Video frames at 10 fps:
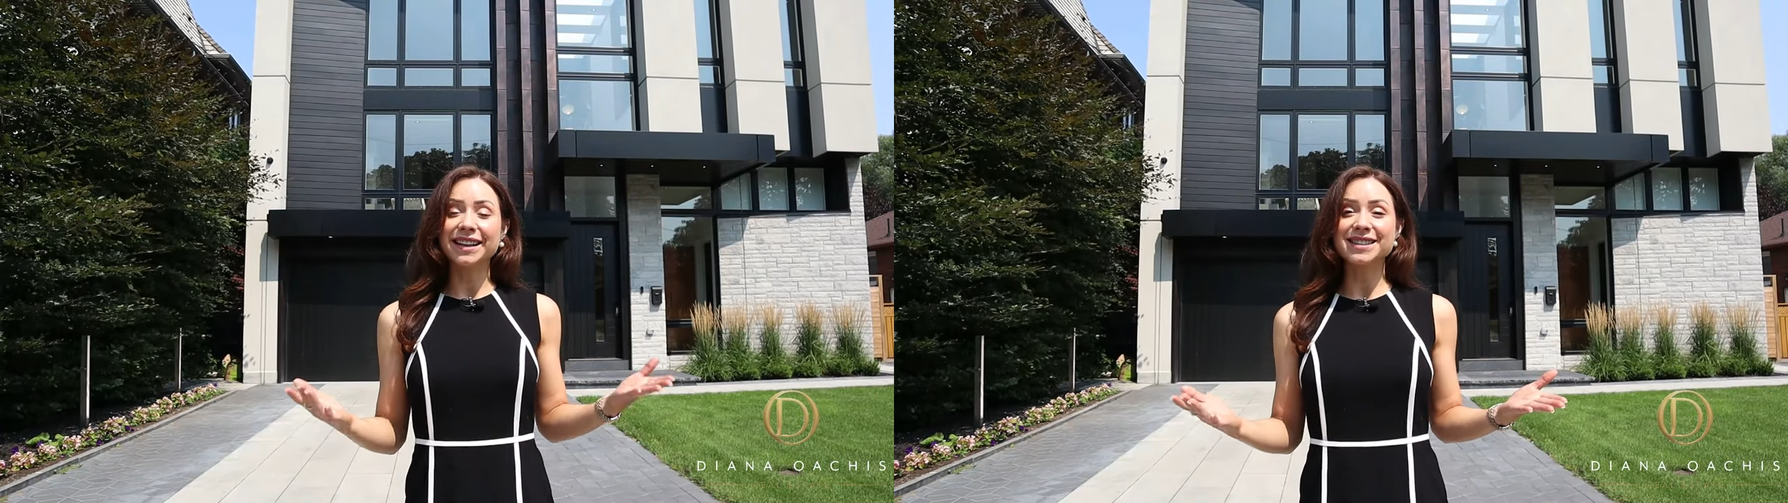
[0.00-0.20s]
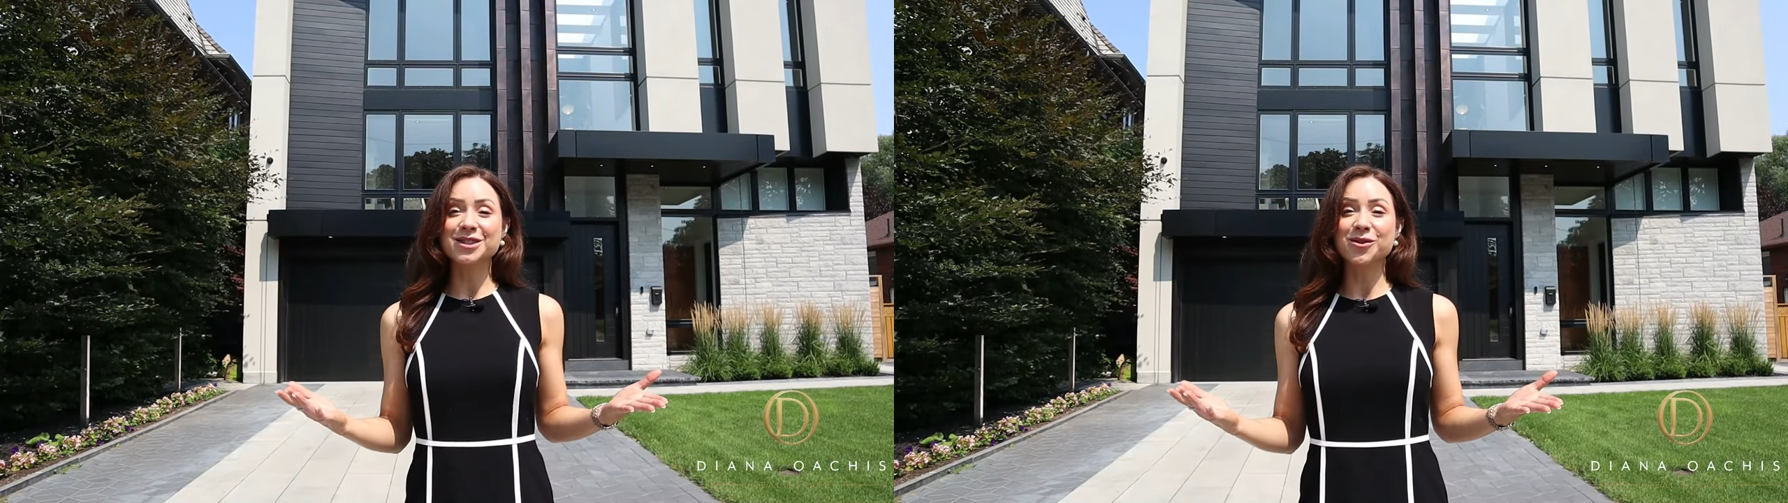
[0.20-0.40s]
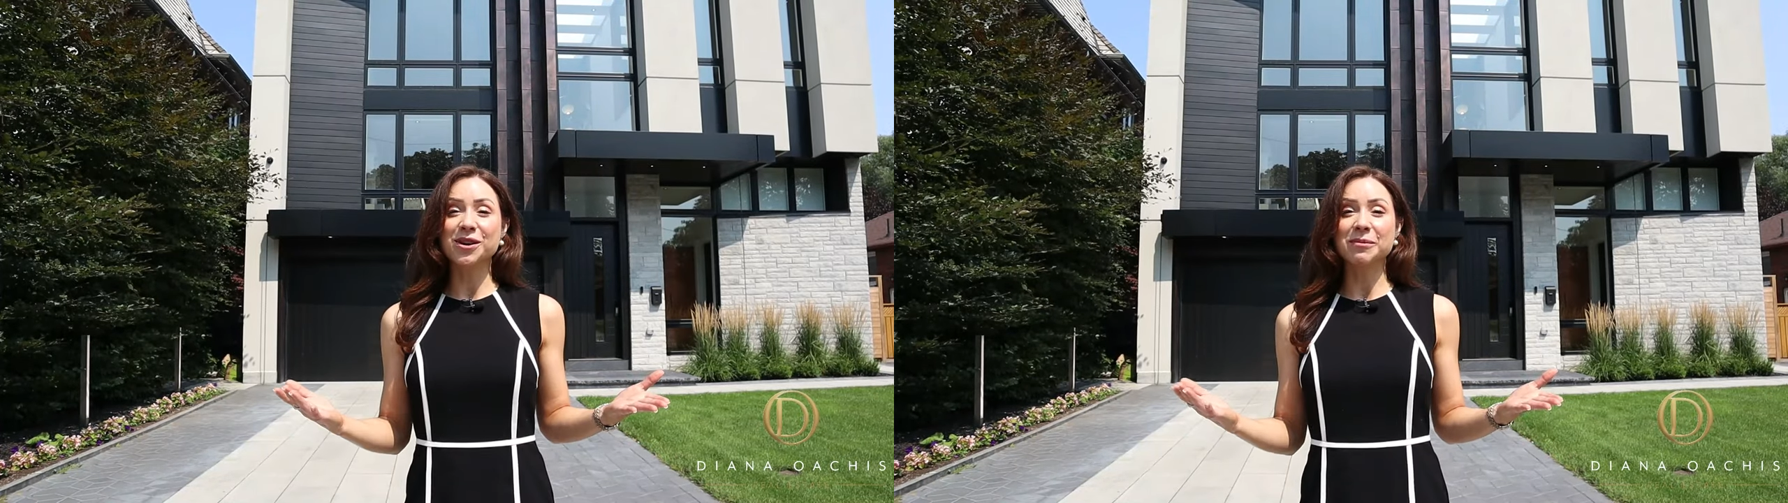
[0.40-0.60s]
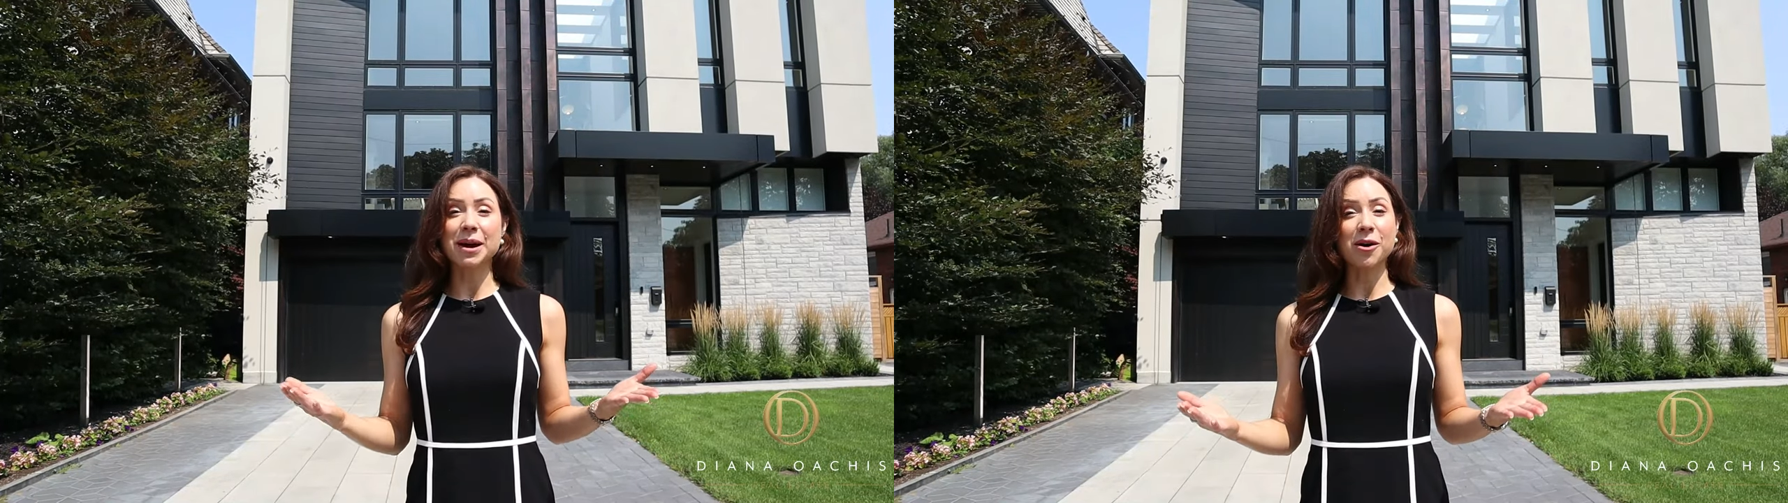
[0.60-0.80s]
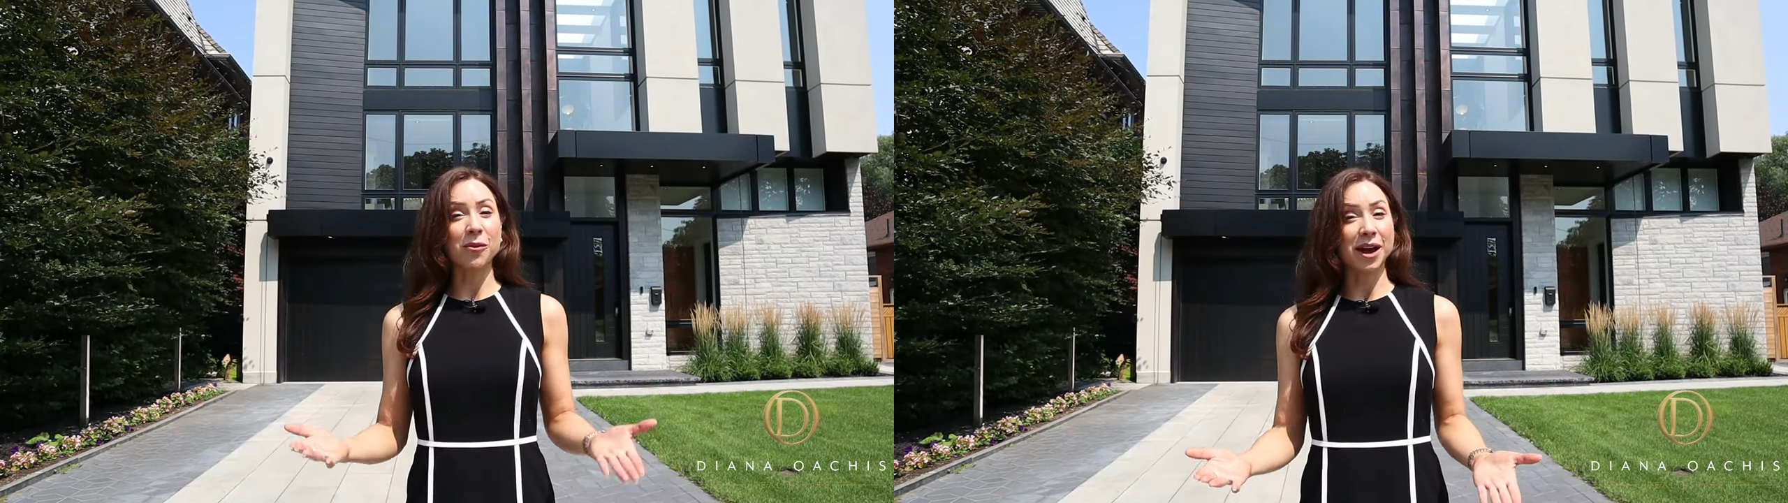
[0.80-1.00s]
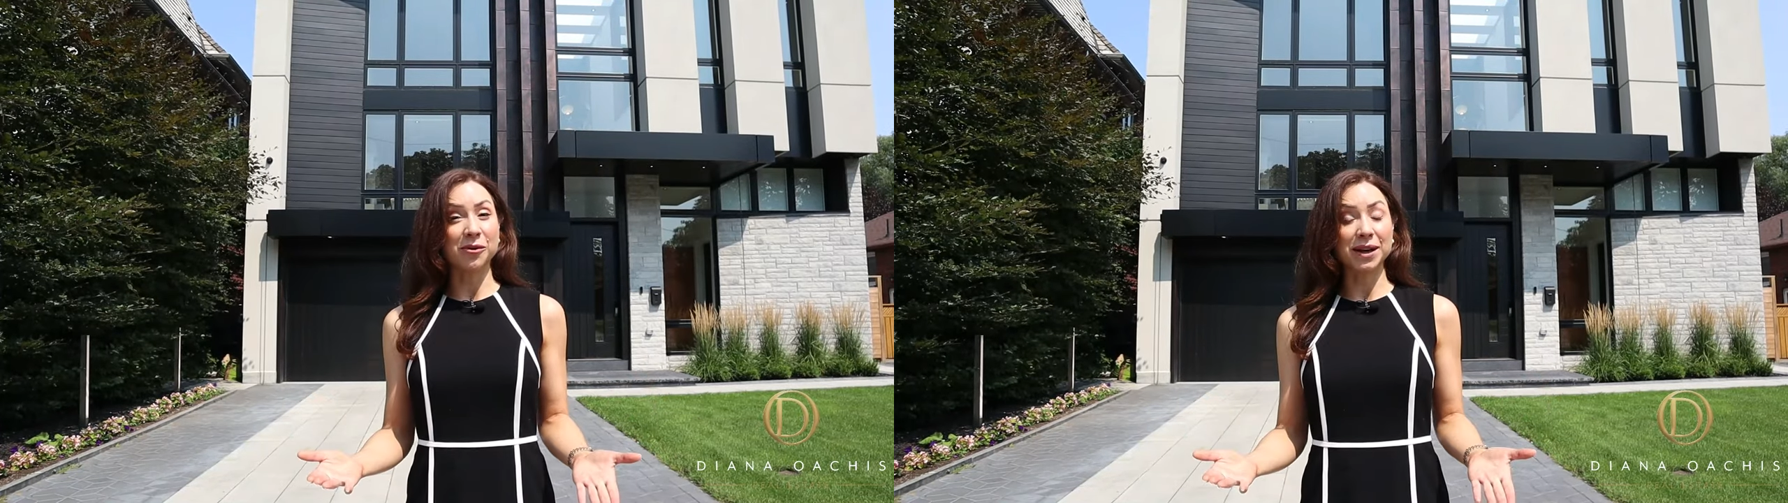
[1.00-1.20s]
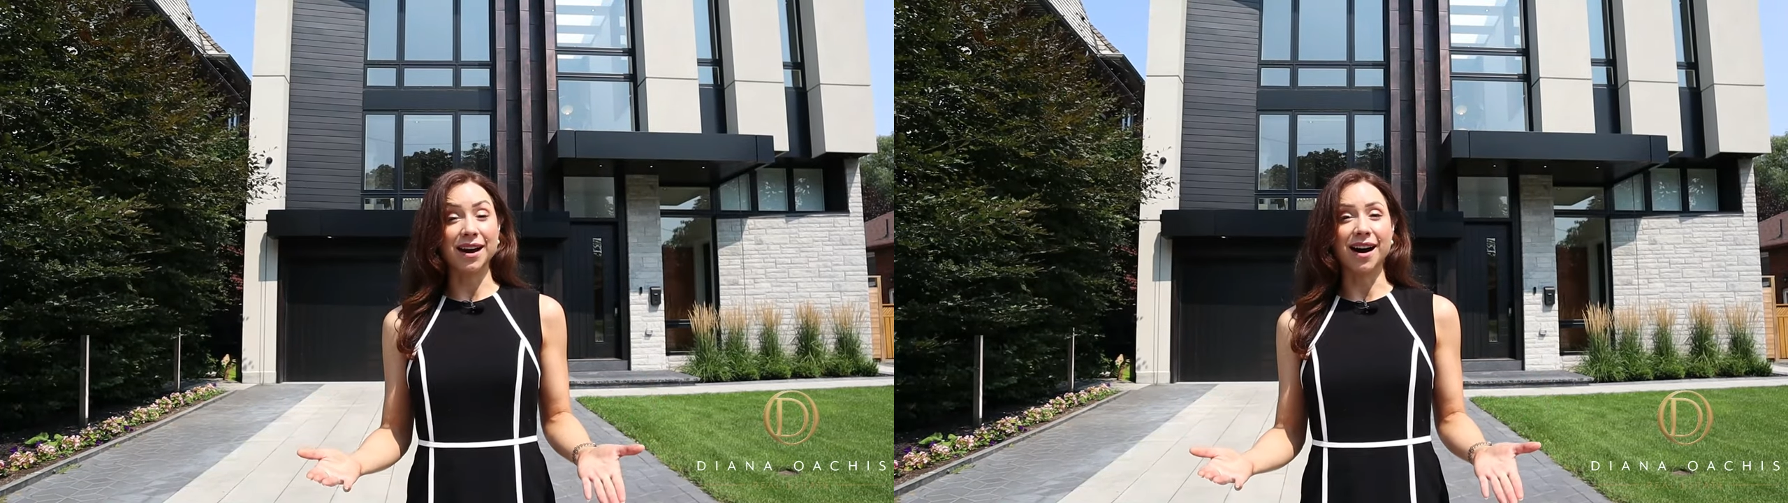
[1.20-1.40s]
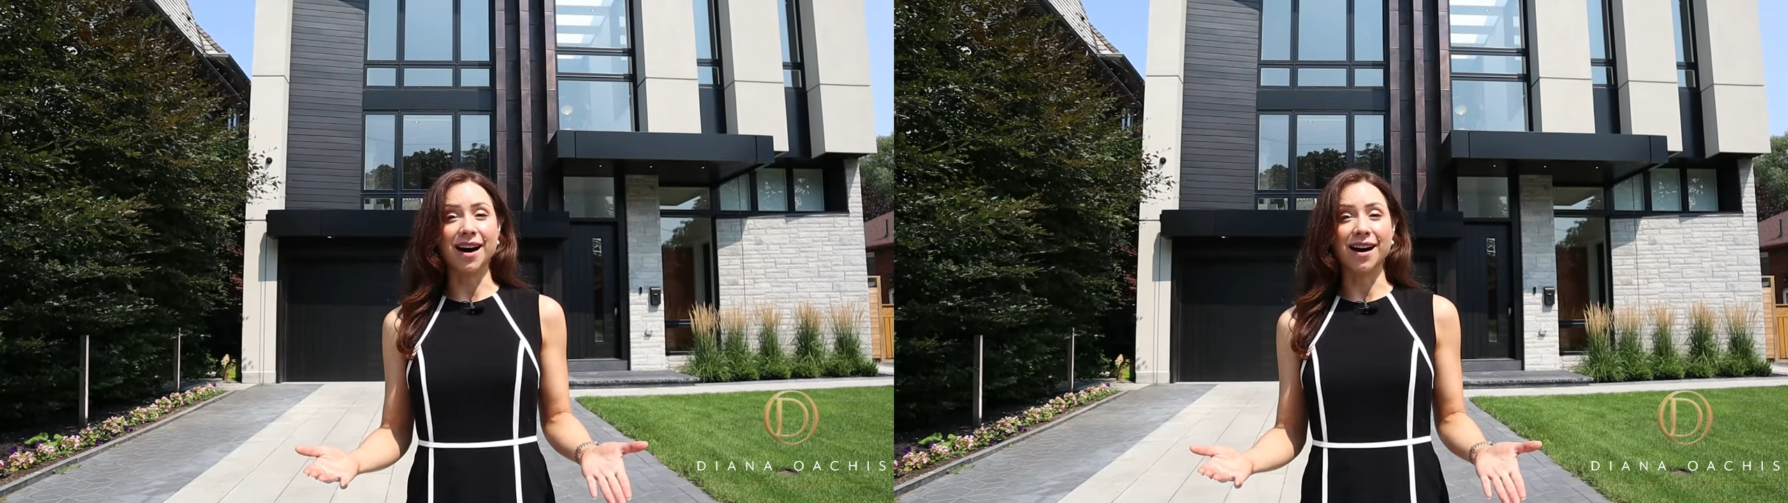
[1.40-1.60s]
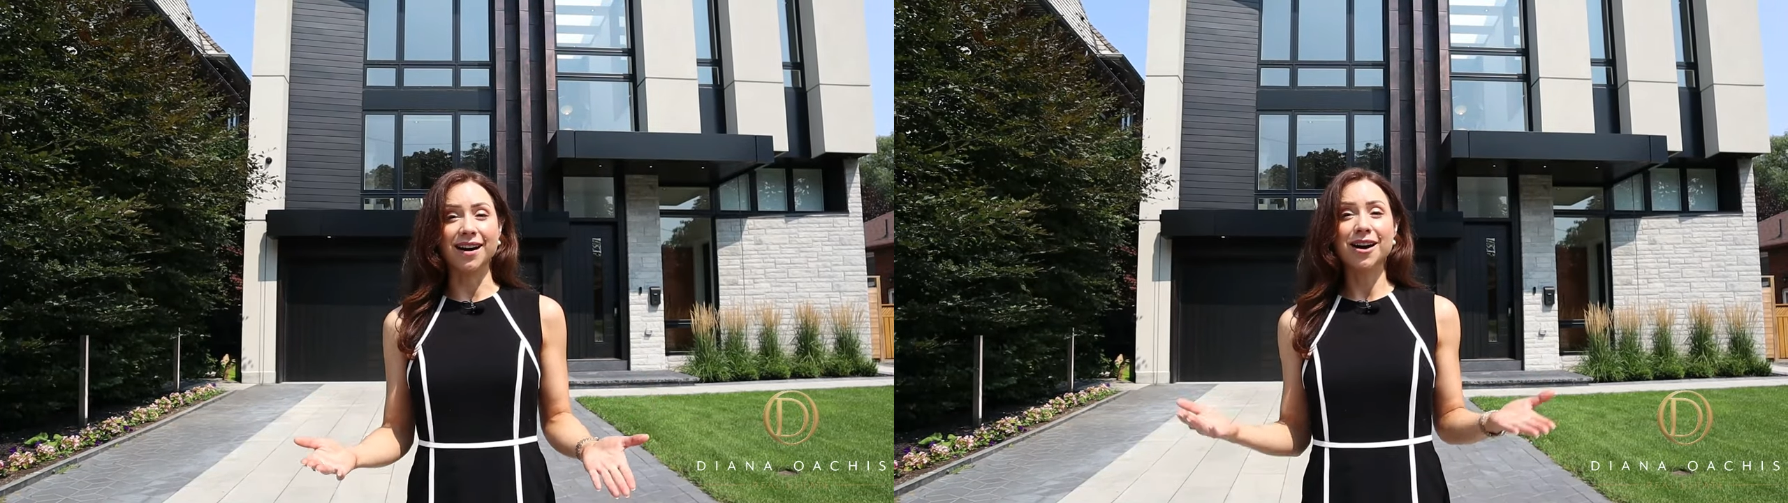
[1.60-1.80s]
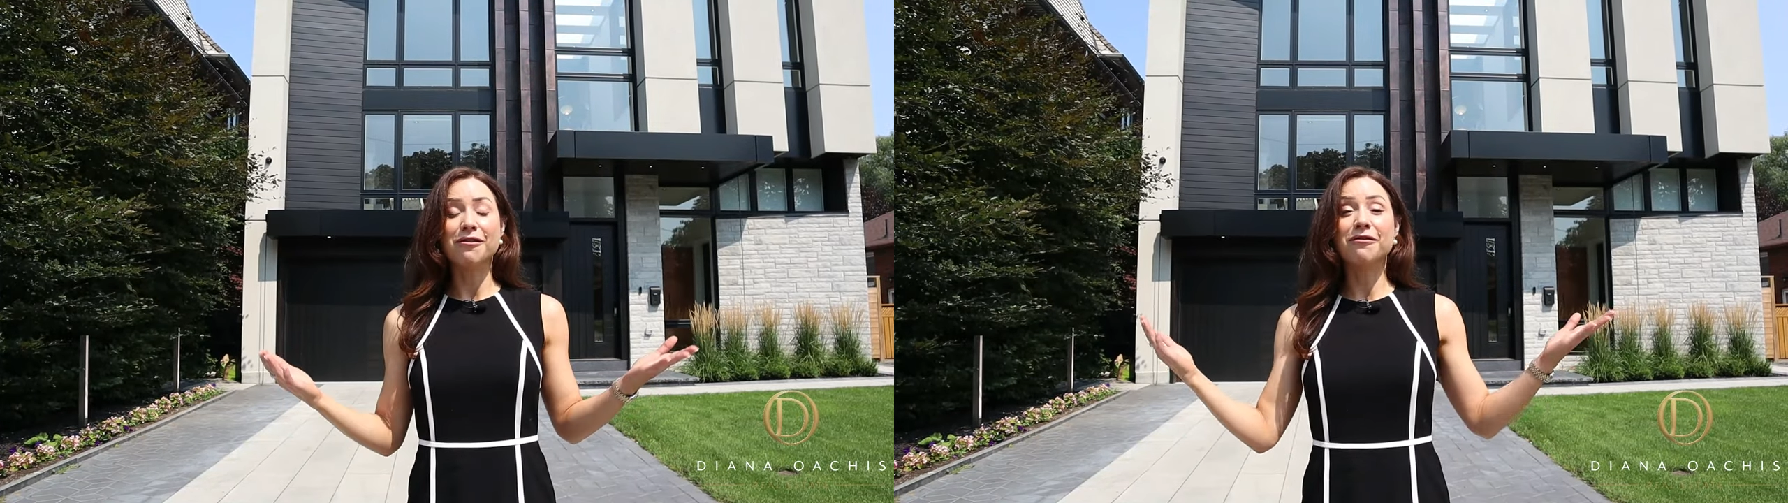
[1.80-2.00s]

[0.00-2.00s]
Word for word: let's talk about where we are.